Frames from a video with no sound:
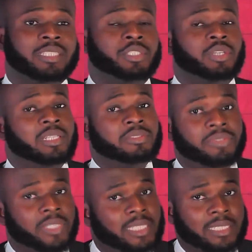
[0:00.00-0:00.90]
issue at the
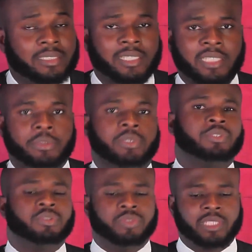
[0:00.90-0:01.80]
first instance,
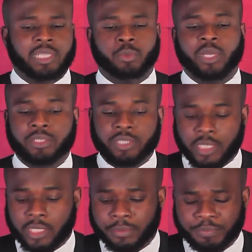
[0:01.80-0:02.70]
because obviously when you
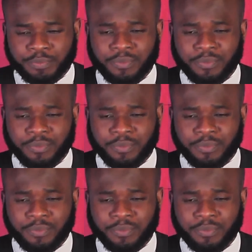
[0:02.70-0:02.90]
see